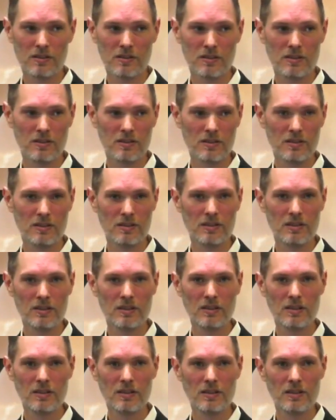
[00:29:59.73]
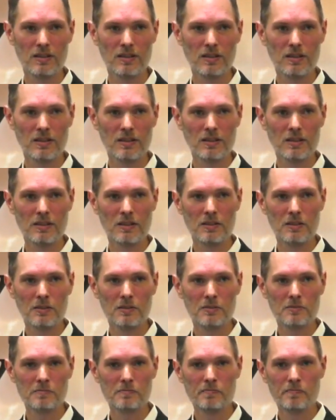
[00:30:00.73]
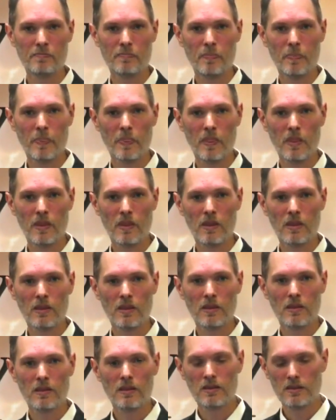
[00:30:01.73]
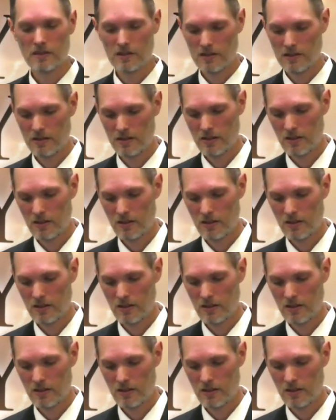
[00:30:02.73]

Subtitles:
Nobody speaks.